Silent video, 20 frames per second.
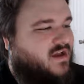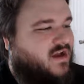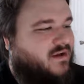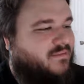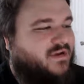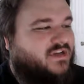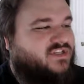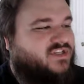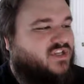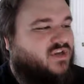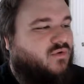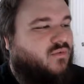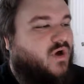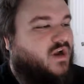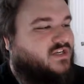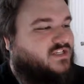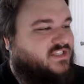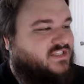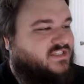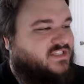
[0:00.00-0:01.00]
I'm actually going to
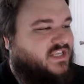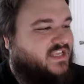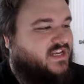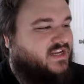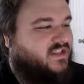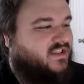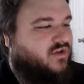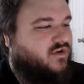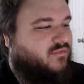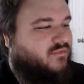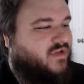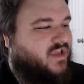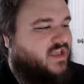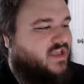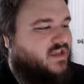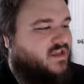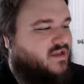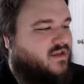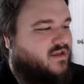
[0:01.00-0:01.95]
watch the scene a little bit.